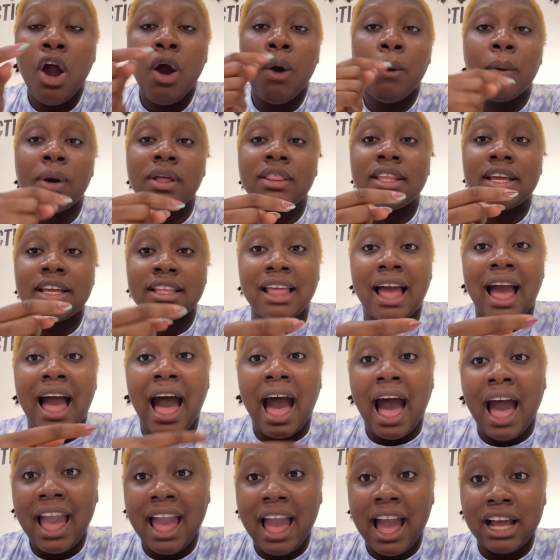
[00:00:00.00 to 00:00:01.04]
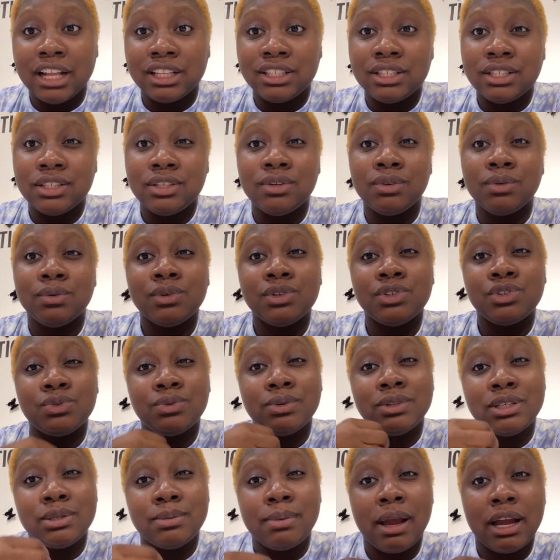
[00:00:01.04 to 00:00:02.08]
One thing that I had to do was
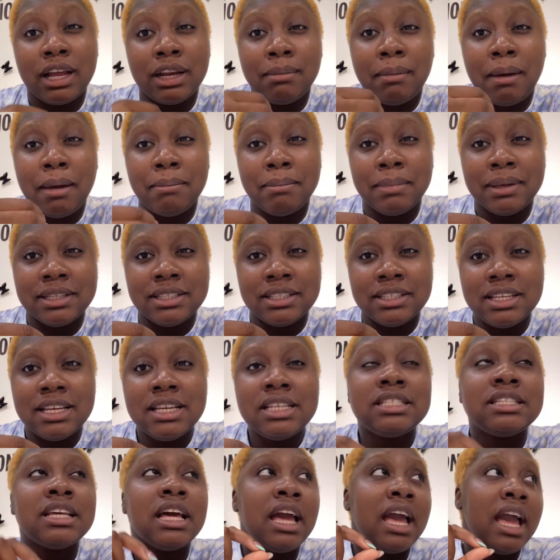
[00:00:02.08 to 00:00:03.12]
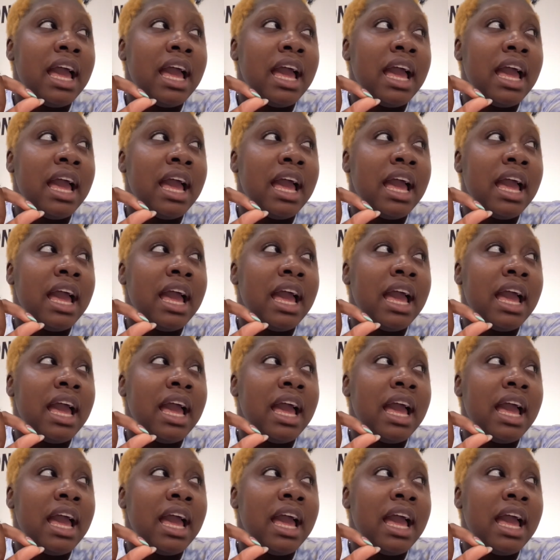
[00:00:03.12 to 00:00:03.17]
respect my business